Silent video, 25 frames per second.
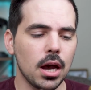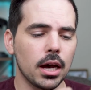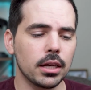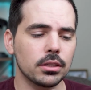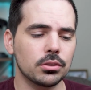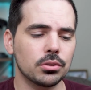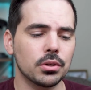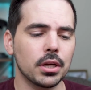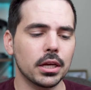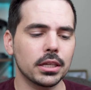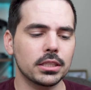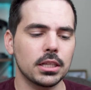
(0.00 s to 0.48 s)

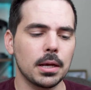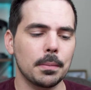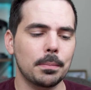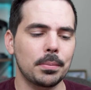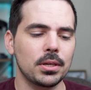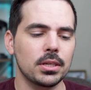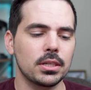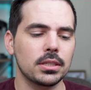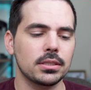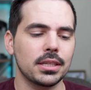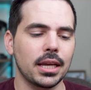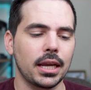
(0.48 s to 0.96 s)
So next up
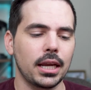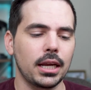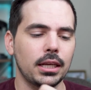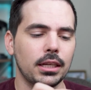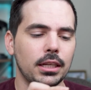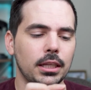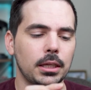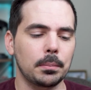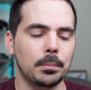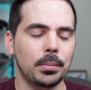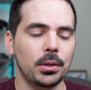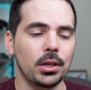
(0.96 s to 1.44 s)
is
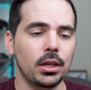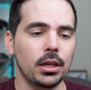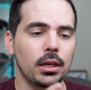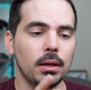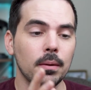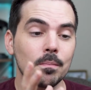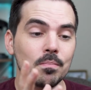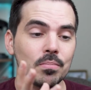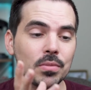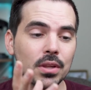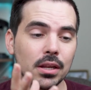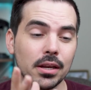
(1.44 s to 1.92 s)

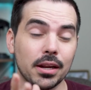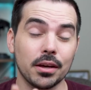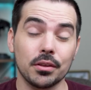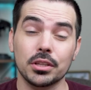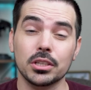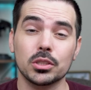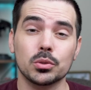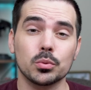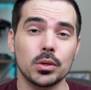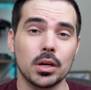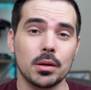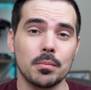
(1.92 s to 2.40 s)
ADP. Now
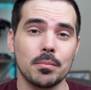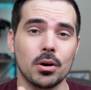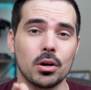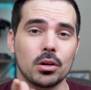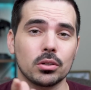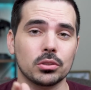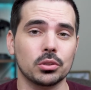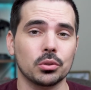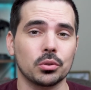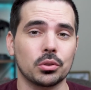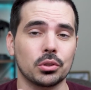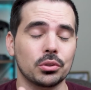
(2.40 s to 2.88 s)
this one I'm
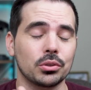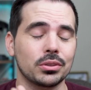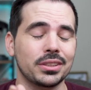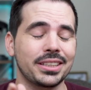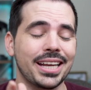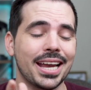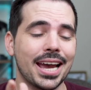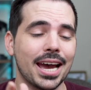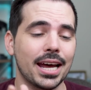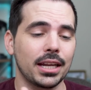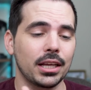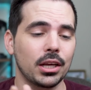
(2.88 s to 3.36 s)
also
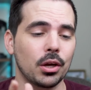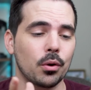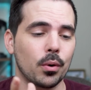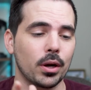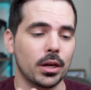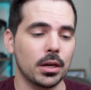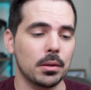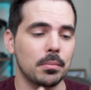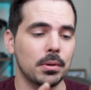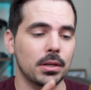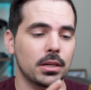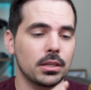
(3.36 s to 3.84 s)
currently adding
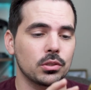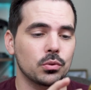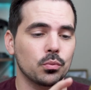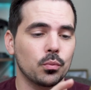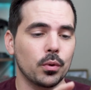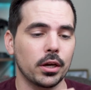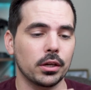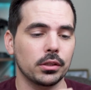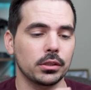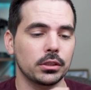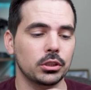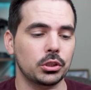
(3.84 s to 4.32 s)
quite a bit as
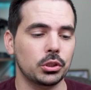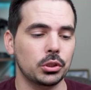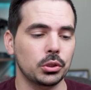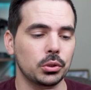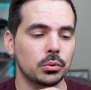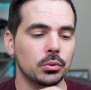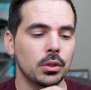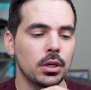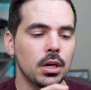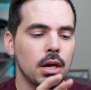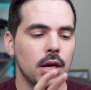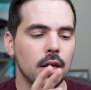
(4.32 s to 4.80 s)
well
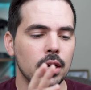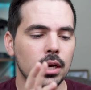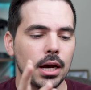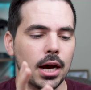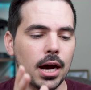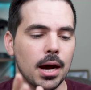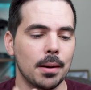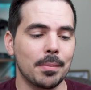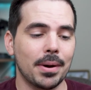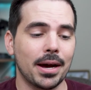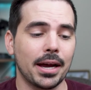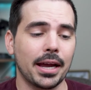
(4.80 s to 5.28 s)
into.
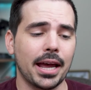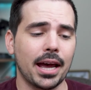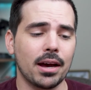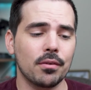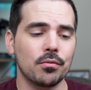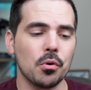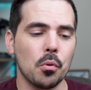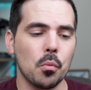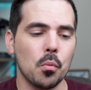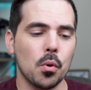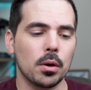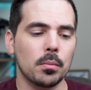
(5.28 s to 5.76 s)
I have
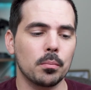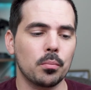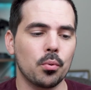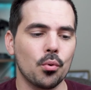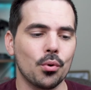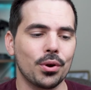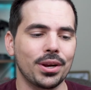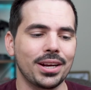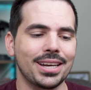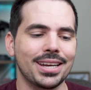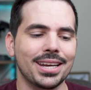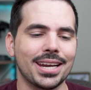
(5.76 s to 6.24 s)

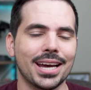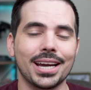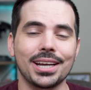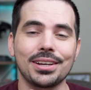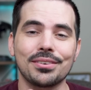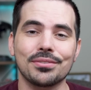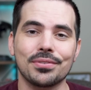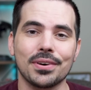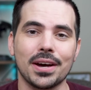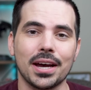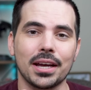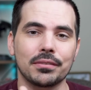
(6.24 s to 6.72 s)

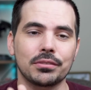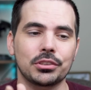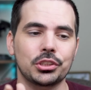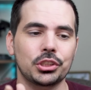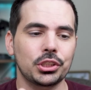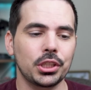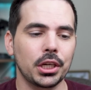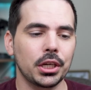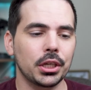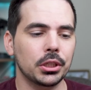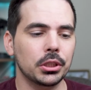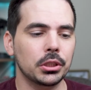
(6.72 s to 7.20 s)
1.95
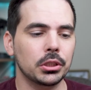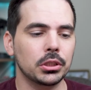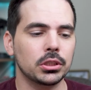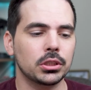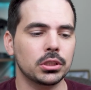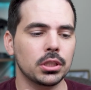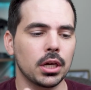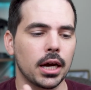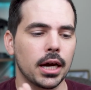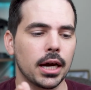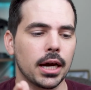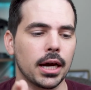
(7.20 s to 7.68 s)

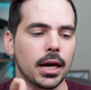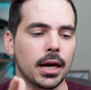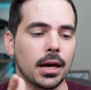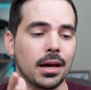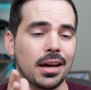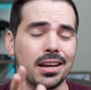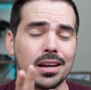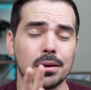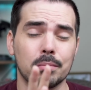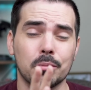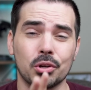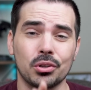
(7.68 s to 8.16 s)
shares,
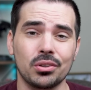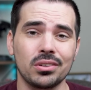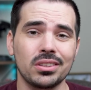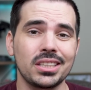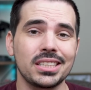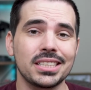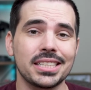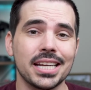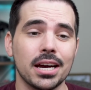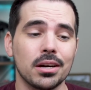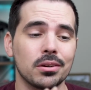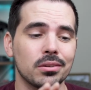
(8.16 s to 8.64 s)
and I'm
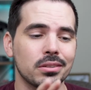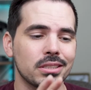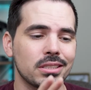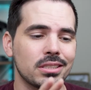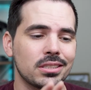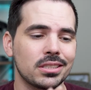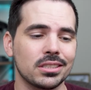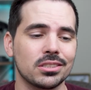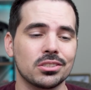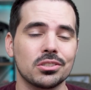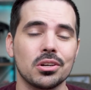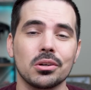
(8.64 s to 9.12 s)
currently down at
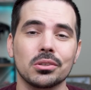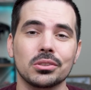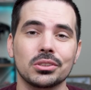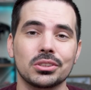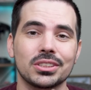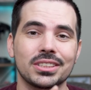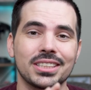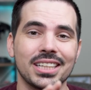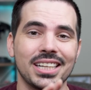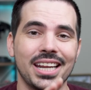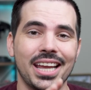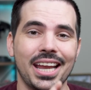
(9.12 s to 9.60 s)

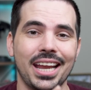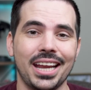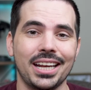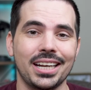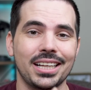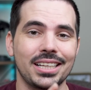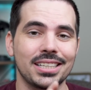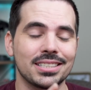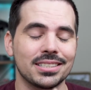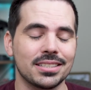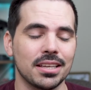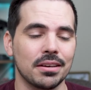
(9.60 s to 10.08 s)

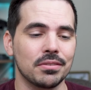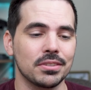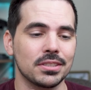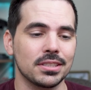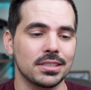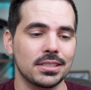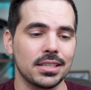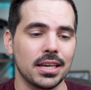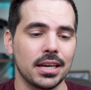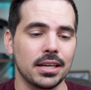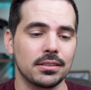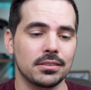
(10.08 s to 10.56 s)

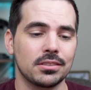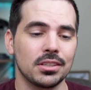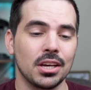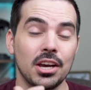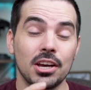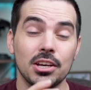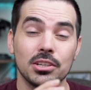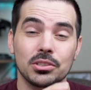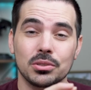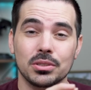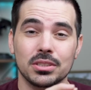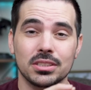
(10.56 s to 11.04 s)
$6.87.
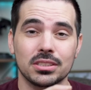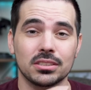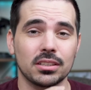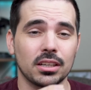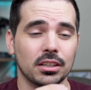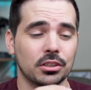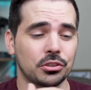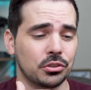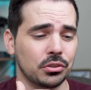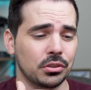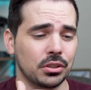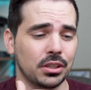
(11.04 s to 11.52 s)
So this is
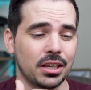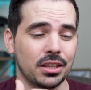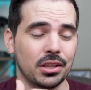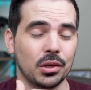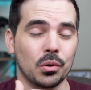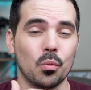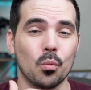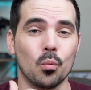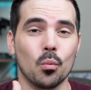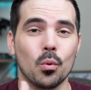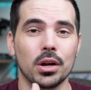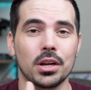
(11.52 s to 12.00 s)
actually, I
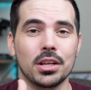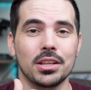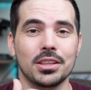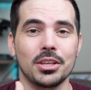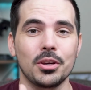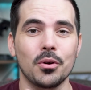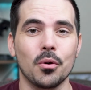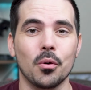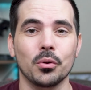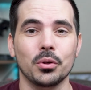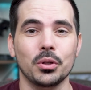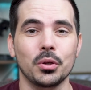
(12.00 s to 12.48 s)
think, one of
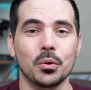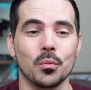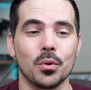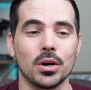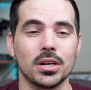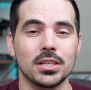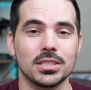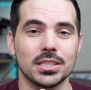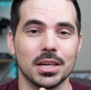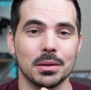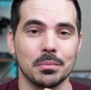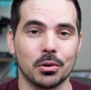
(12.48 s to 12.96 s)
the only
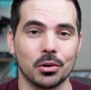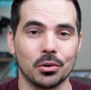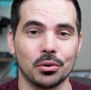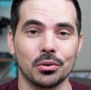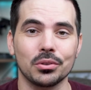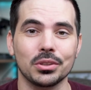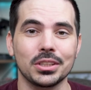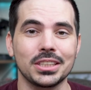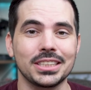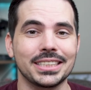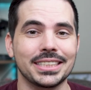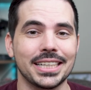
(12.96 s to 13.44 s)
ones I'm
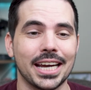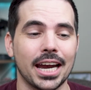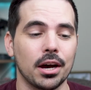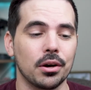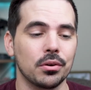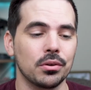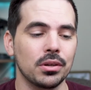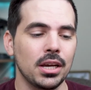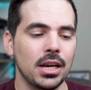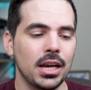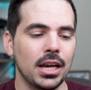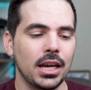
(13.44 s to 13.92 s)
currently
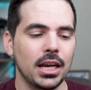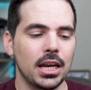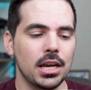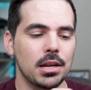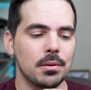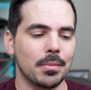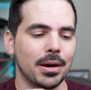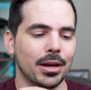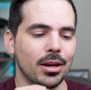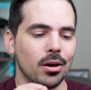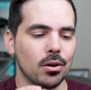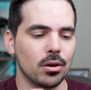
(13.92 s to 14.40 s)
down
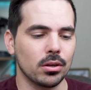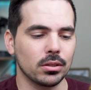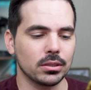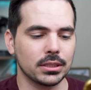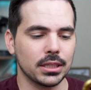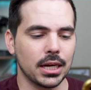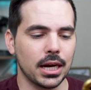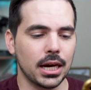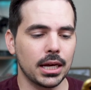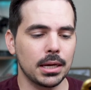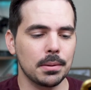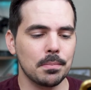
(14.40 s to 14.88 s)
in my
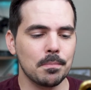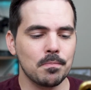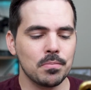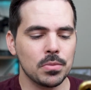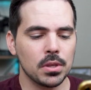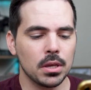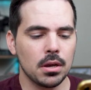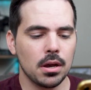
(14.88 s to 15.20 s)
all-time.